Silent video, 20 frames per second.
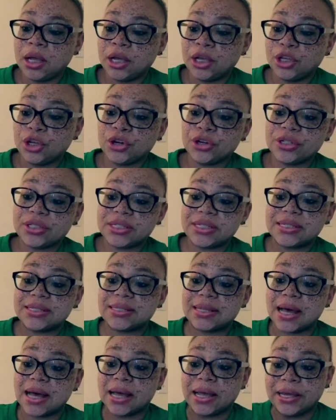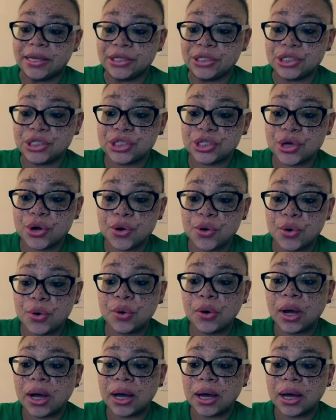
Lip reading: Your design. So